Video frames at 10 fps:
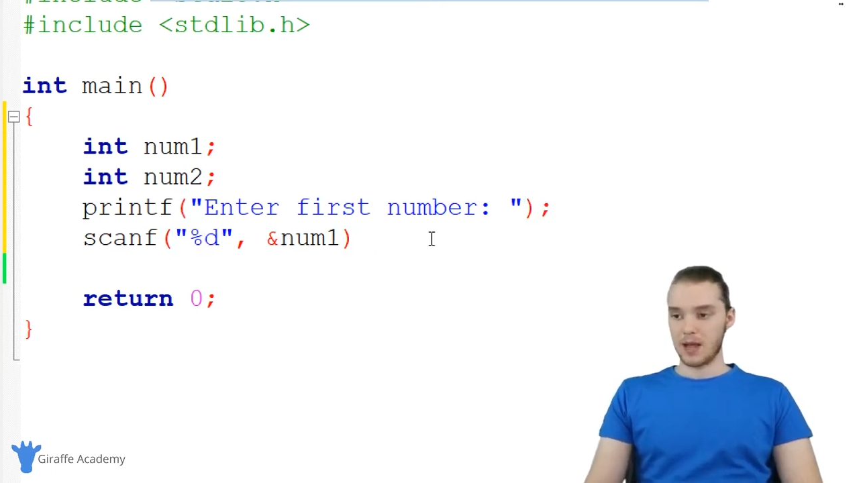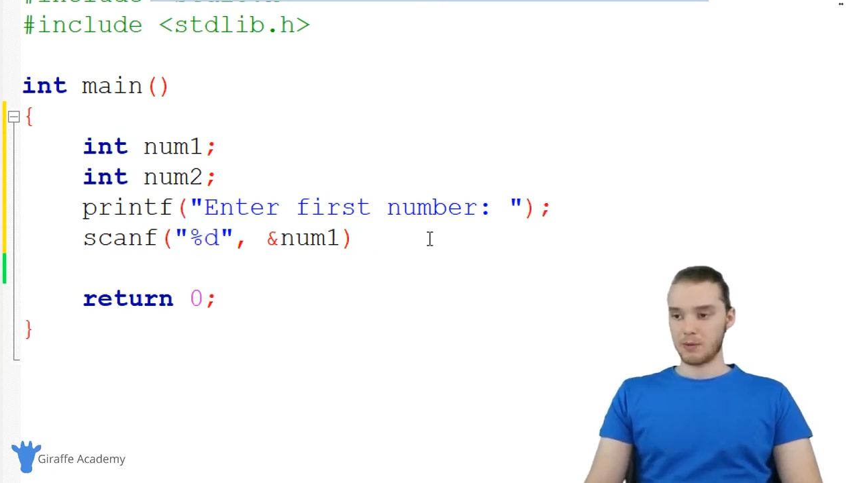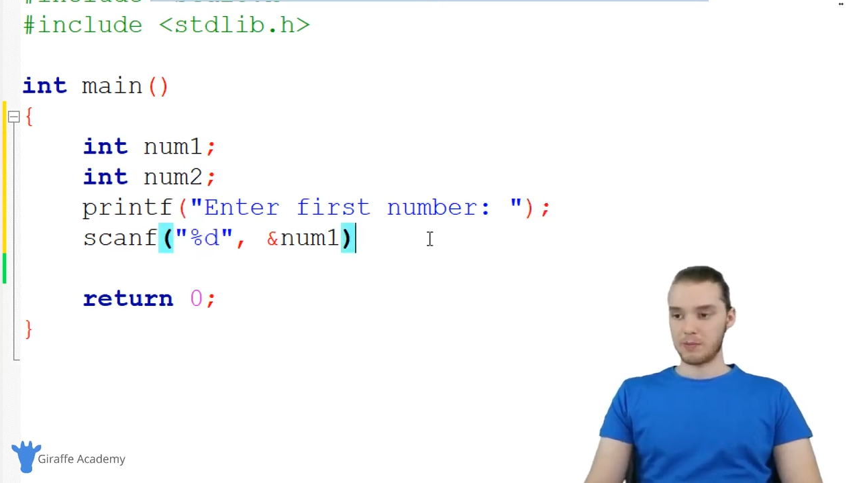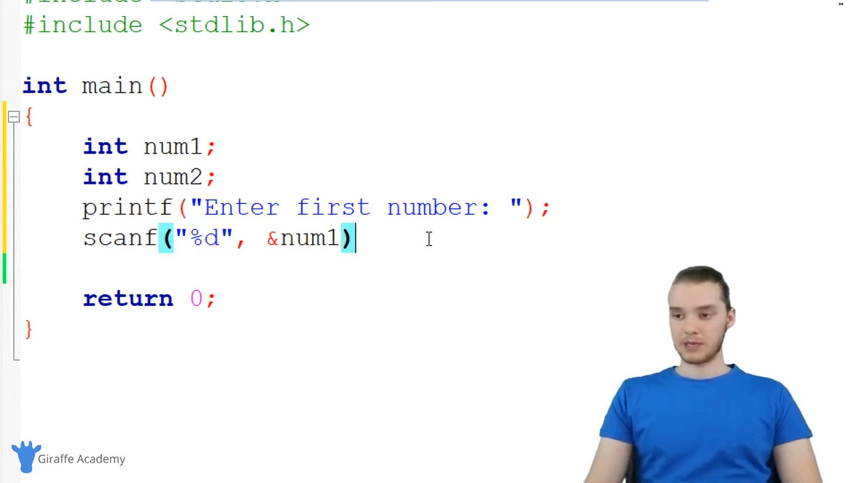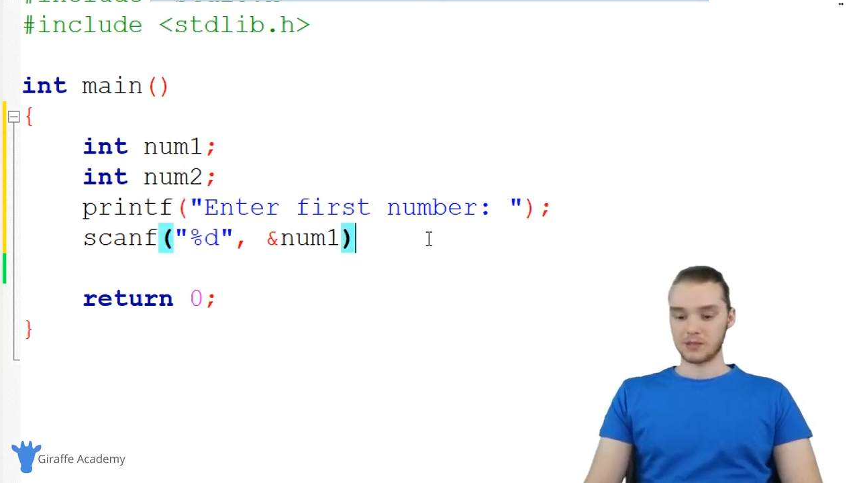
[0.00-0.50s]

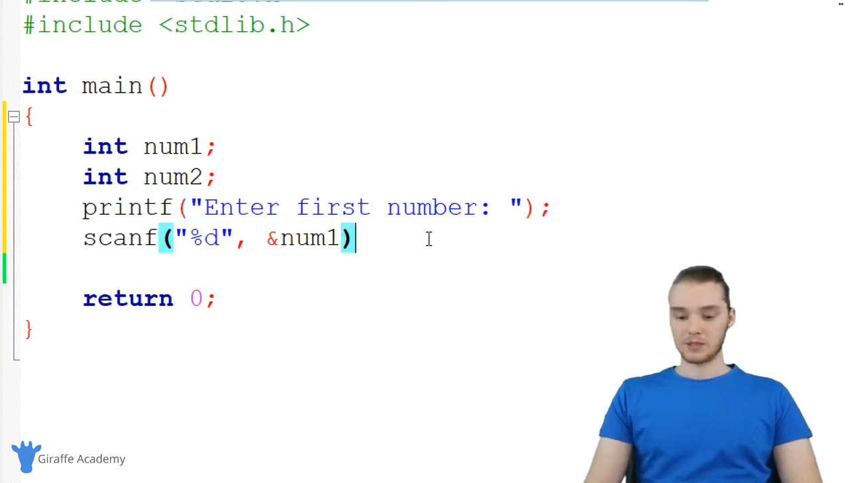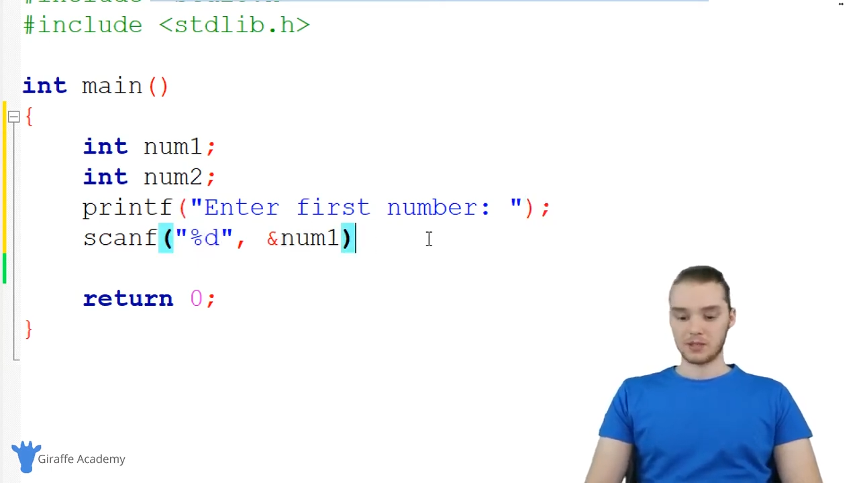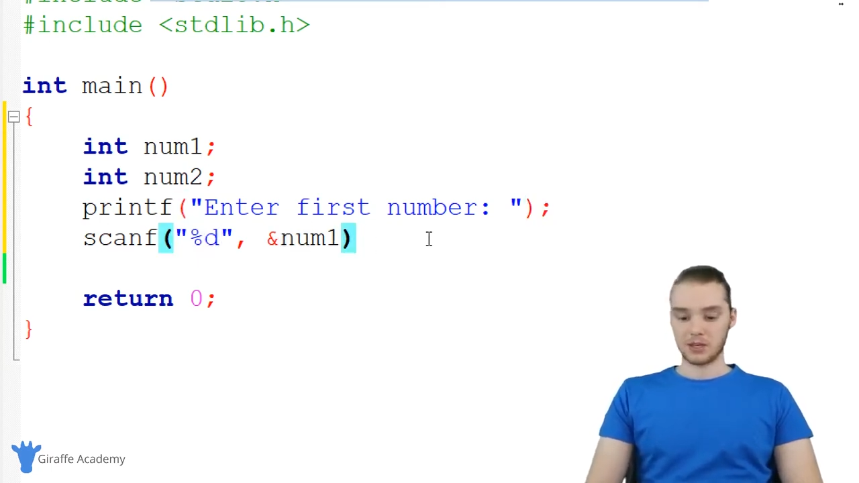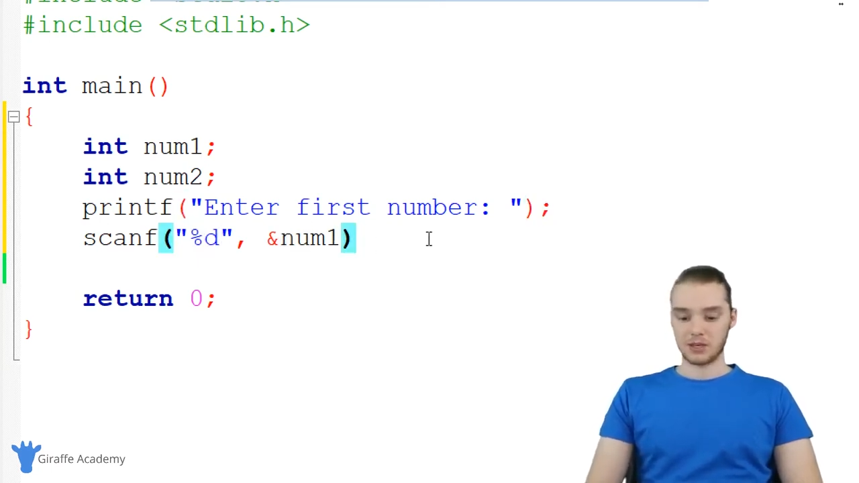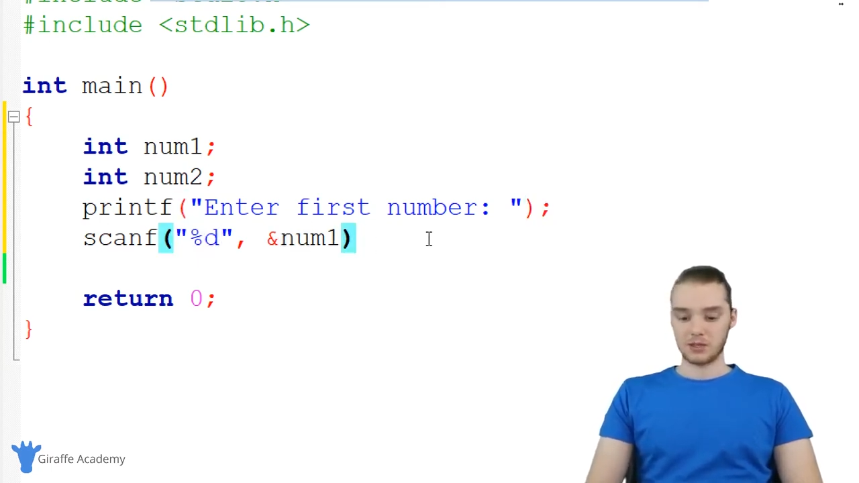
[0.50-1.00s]
And we're basically
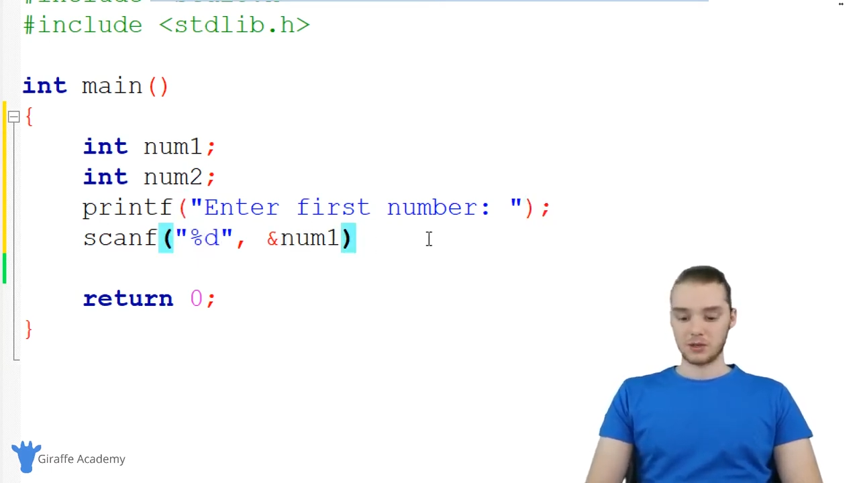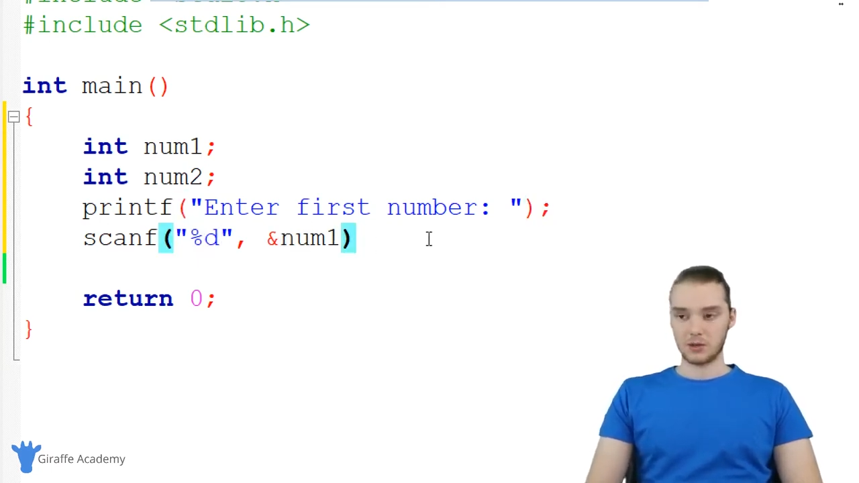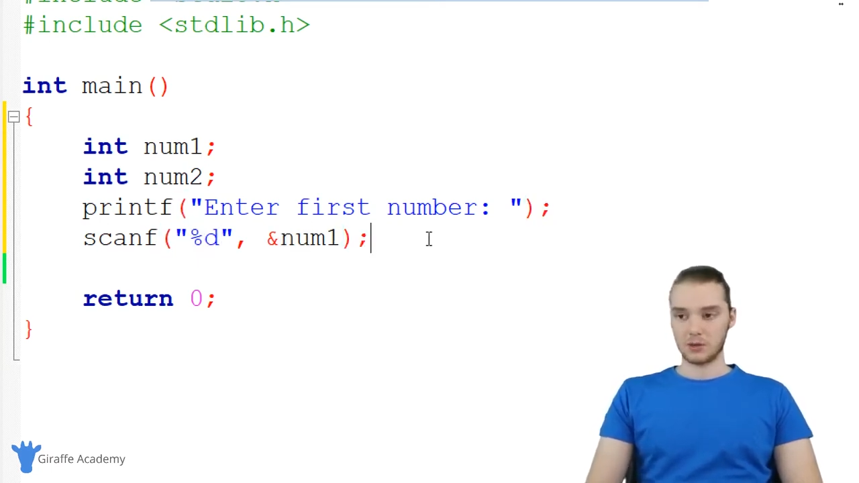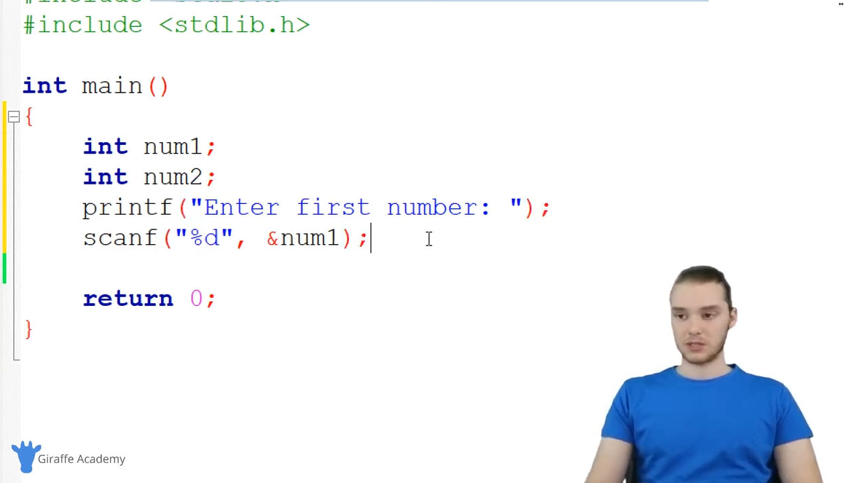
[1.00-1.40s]
just gonna do